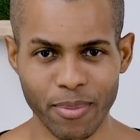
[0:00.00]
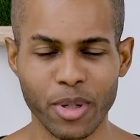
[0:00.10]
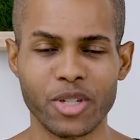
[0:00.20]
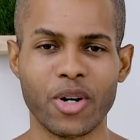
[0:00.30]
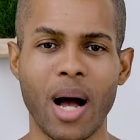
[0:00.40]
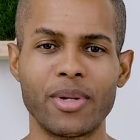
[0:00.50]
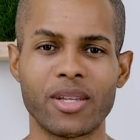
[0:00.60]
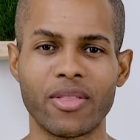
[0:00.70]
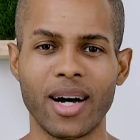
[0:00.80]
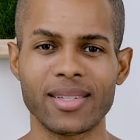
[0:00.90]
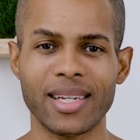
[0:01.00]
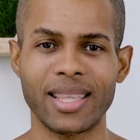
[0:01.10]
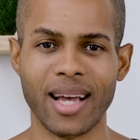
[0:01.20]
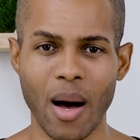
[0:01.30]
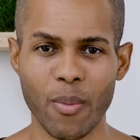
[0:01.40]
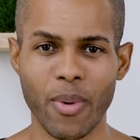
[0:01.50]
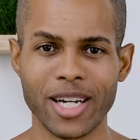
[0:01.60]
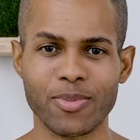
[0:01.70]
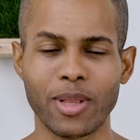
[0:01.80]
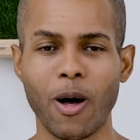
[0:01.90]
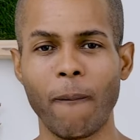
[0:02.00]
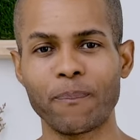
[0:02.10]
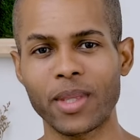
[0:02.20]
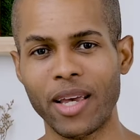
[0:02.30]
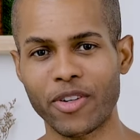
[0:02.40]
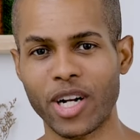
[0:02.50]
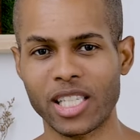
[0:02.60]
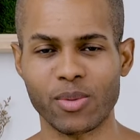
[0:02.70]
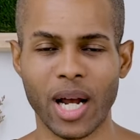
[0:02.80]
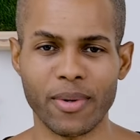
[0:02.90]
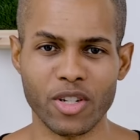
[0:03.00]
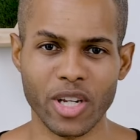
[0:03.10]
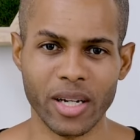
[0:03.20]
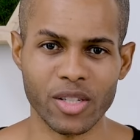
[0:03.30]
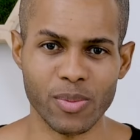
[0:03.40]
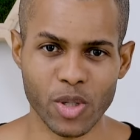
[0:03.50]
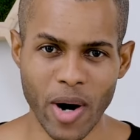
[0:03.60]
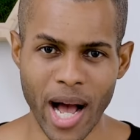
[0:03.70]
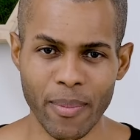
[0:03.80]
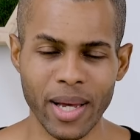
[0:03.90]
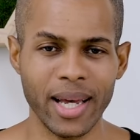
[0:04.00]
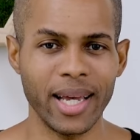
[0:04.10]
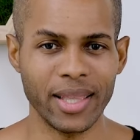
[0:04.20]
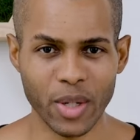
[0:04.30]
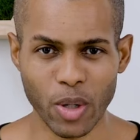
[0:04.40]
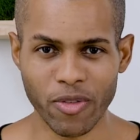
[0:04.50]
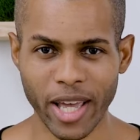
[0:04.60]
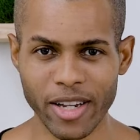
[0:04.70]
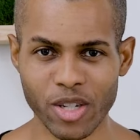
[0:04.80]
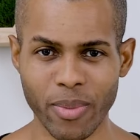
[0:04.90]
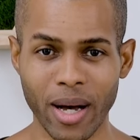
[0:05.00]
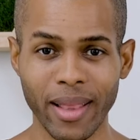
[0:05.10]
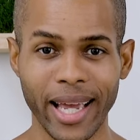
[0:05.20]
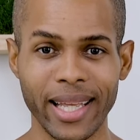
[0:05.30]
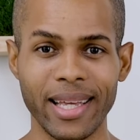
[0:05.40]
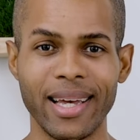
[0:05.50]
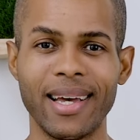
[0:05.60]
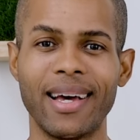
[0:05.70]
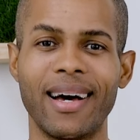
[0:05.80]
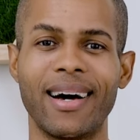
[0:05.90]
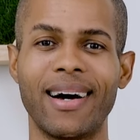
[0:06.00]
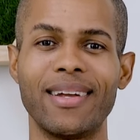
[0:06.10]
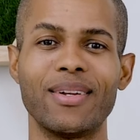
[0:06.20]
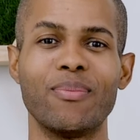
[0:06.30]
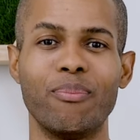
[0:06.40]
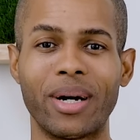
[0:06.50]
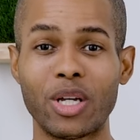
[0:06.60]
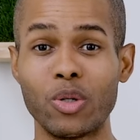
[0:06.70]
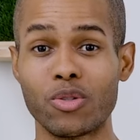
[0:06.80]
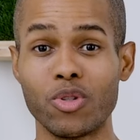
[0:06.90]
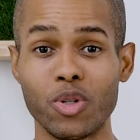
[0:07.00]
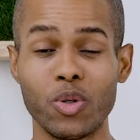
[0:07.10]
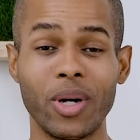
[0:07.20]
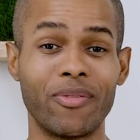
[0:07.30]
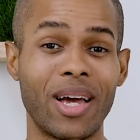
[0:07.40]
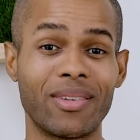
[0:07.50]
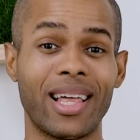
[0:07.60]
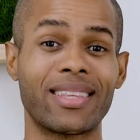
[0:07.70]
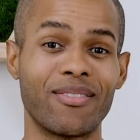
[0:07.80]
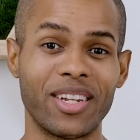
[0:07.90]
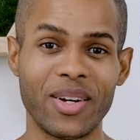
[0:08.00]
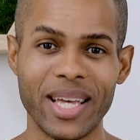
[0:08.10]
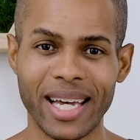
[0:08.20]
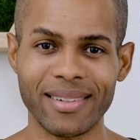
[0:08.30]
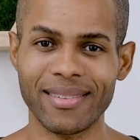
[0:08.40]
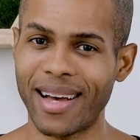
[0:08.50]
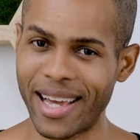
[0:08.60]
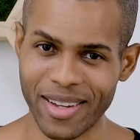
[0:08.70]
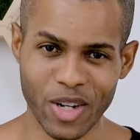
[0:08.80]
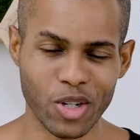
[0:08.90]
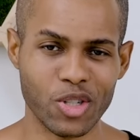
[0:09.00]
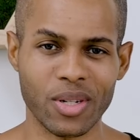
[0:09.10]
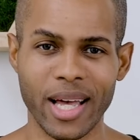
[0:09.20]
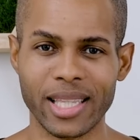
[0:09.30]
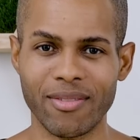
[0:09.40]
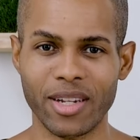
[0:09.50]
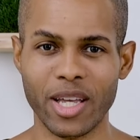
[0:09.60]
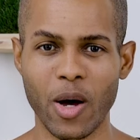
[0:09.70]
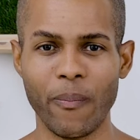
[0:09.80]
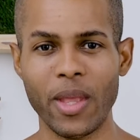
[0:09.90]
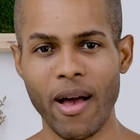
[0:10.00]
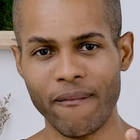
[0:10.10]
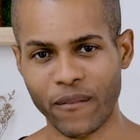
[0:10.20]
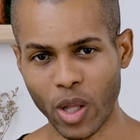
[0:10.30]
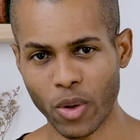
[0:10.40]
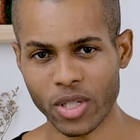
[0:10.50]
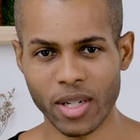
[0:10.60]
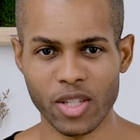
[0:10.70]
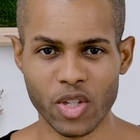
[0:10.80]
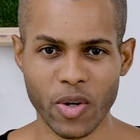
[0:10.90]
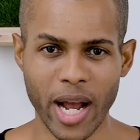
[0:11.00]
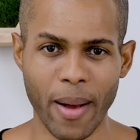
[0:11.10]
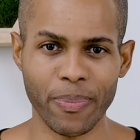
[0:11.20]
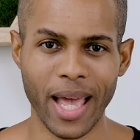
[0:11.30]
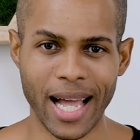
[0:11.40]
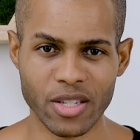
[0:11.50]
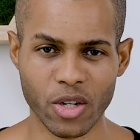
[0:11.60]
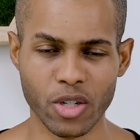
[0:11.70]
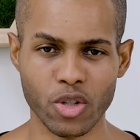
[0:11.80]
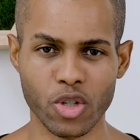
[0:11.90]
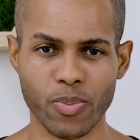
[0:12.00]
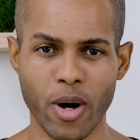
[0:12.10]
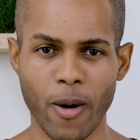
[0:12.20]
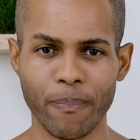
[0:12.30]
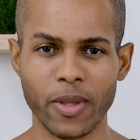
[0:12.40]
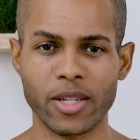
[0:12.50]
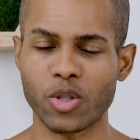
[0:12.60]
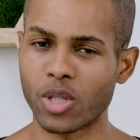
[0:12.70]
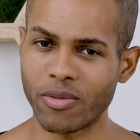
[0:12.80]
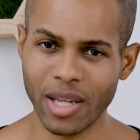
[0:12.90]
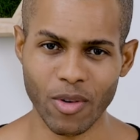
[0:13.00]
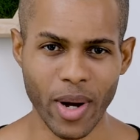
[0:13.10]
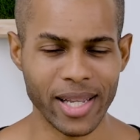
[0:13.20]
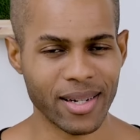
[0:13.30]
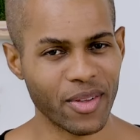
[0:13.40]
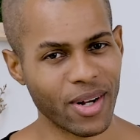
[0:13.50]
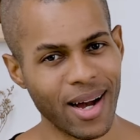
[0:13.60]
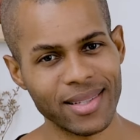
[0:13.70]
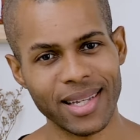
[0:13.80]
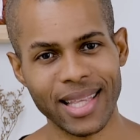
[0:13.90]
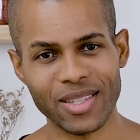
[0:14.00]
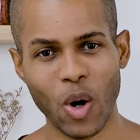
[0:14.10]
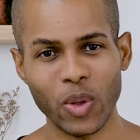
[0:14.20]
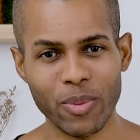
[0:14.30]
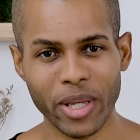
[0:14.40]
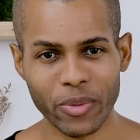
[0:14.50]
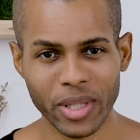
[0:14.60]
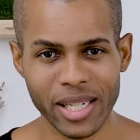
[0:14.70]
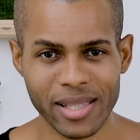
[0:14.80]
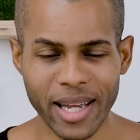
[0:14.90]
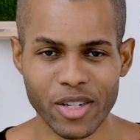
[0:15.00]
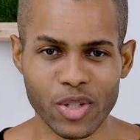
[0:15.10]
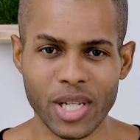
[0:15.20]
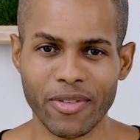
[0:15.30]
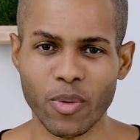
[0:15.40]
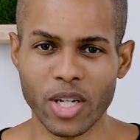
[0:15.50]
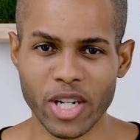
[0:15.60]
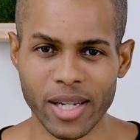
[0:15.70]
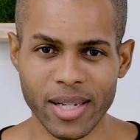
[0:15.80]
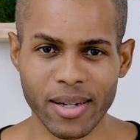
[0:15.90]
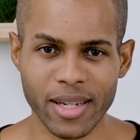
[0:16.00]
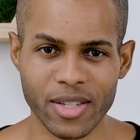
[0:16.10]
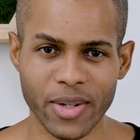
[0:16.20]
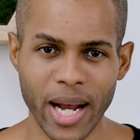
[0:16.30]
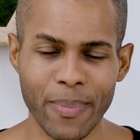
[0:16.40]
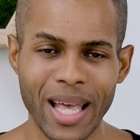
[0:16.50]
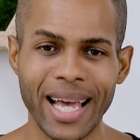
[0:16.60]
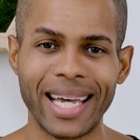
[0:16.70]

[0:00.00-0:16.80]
Put your comments and thoughts in the comment box below. If you're not subscribed to the channel, subscribe, hit the notification bell. Any uh, buddy who's new, if you haven't liked the video yet, I encourage you to like the video. Follow us on Instagram at Start A Juice Bar, exclusive giveaways and other content that's only being released there. So you definitely want to check us out on Instagram.